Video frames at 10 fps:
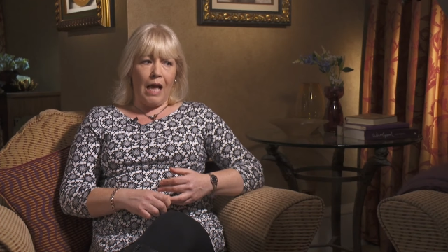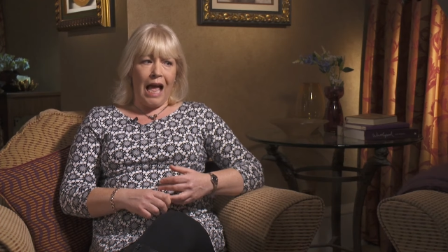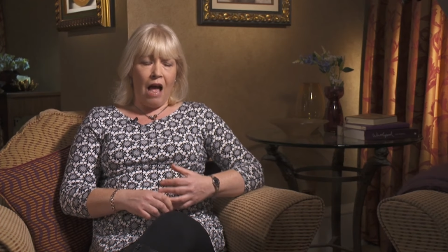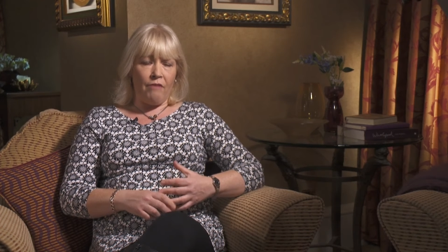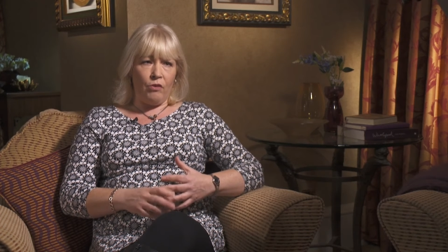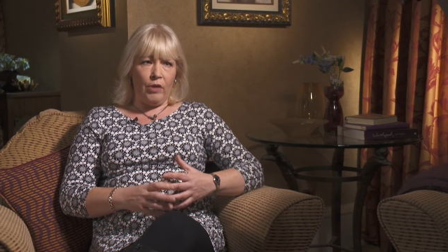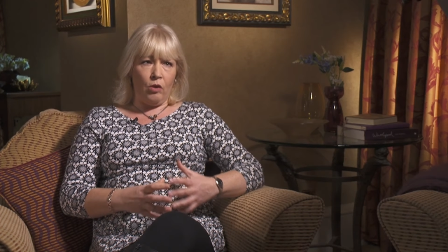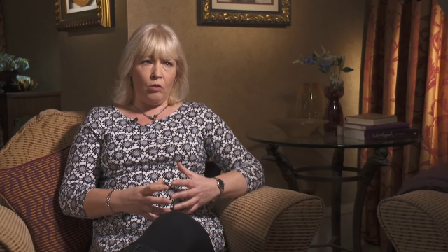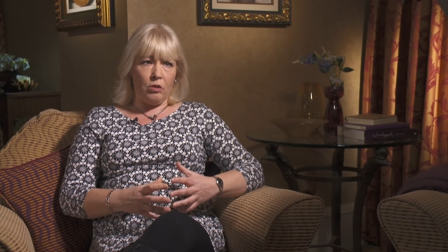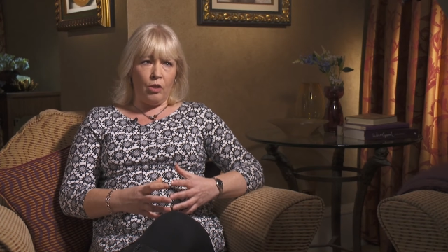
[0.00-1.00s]
I have only
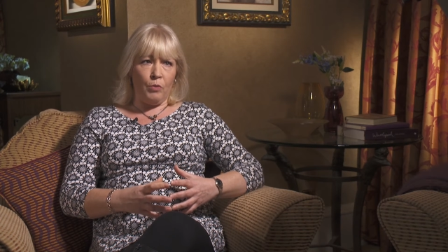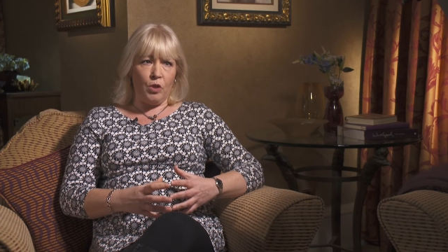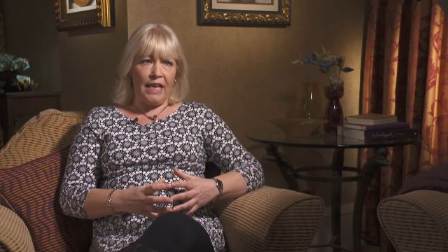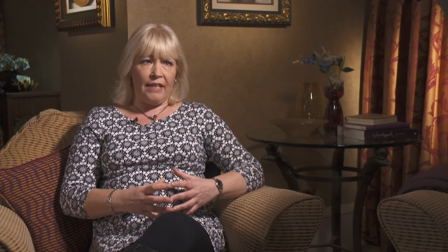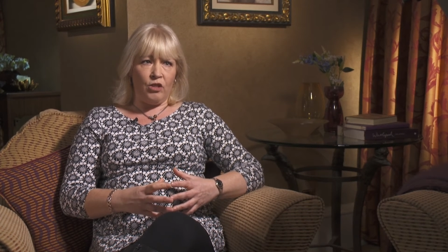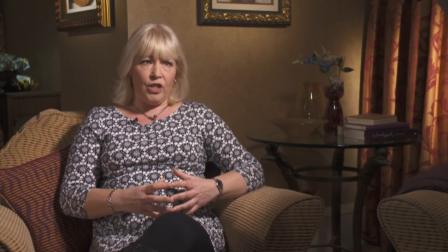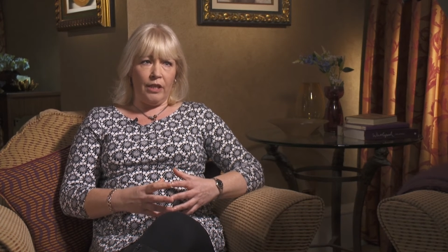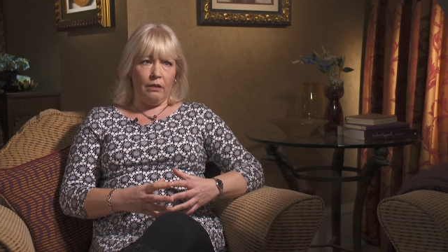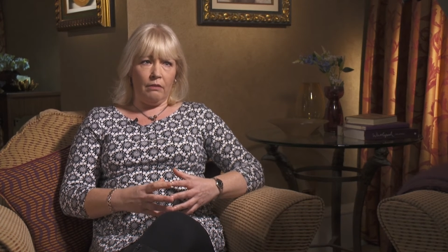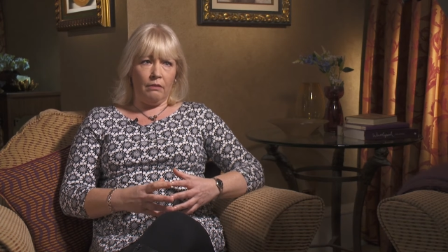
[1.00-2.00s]
got so much
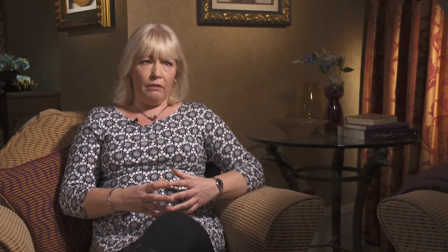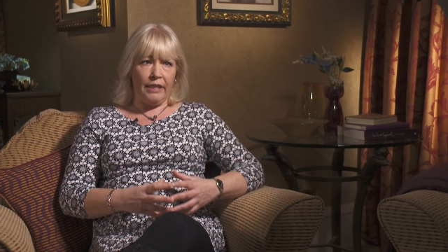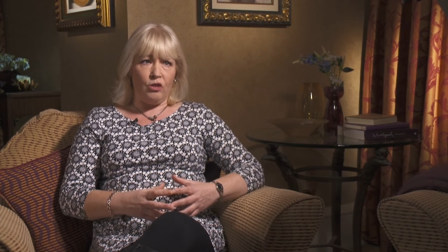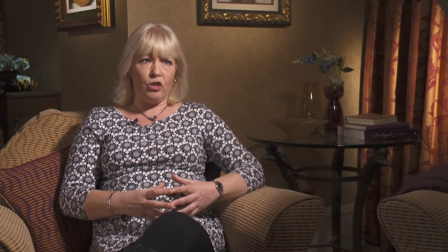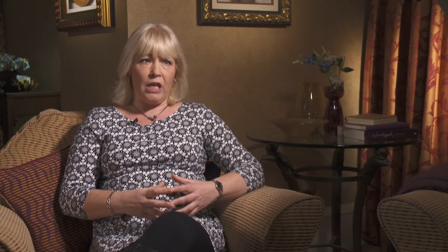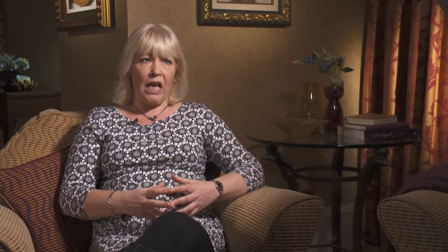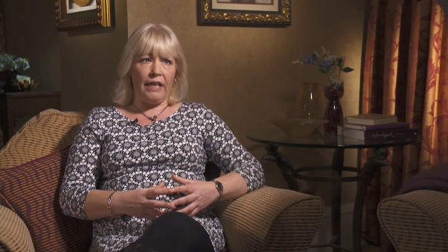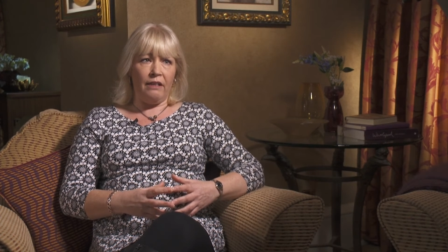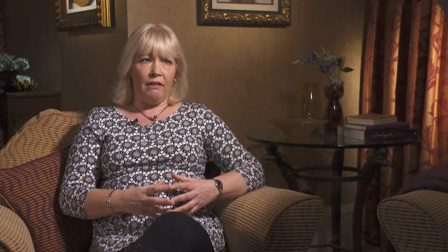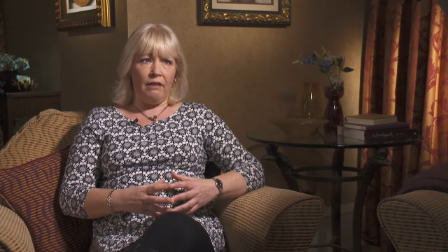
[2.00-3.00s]
energy each
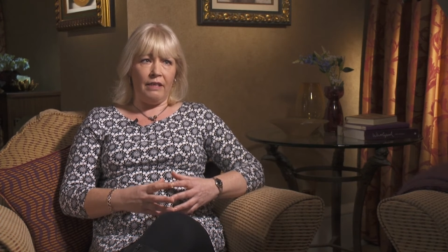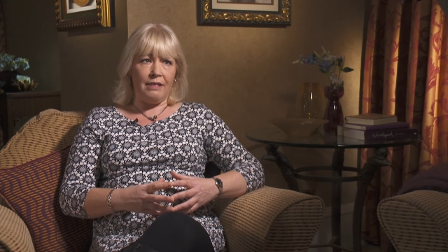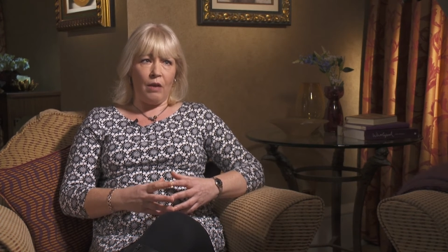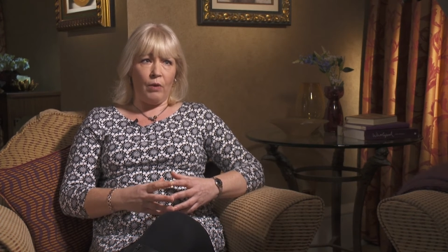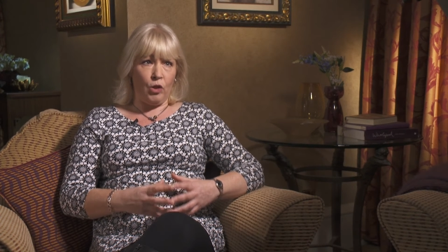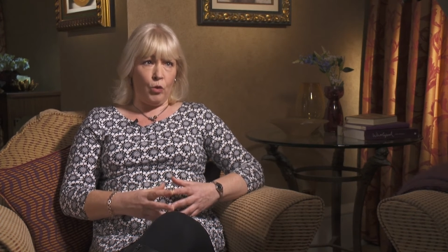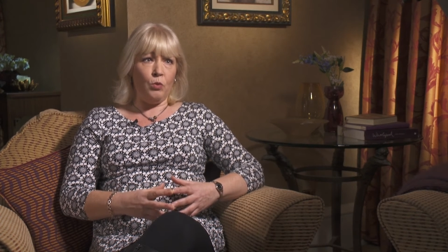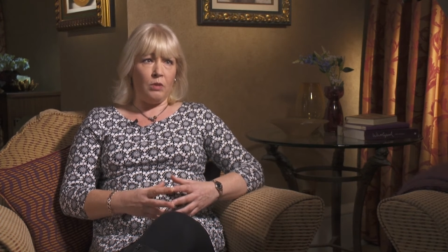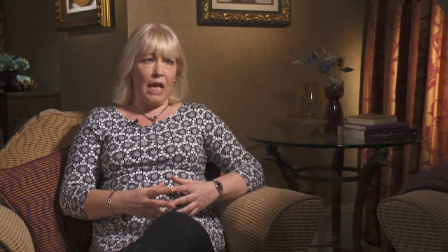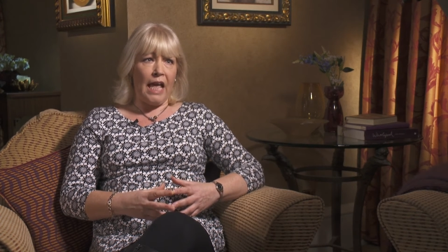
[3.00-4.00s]
day, and it's how I
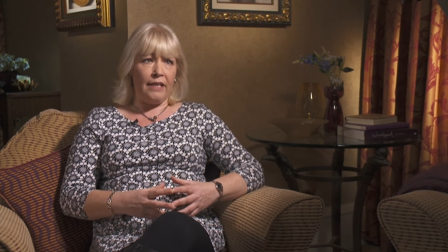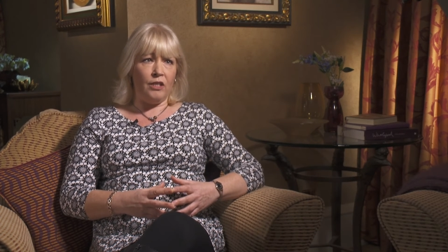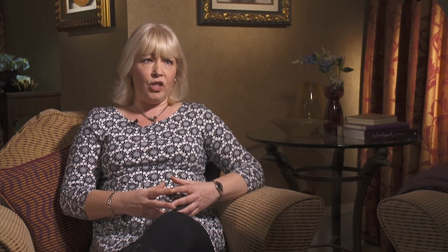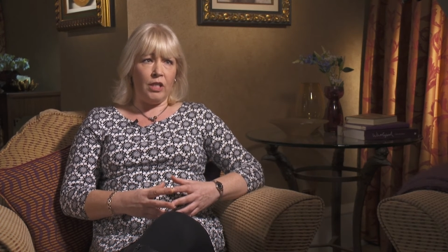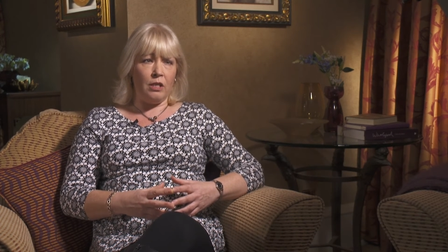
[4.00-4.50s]
use that energy.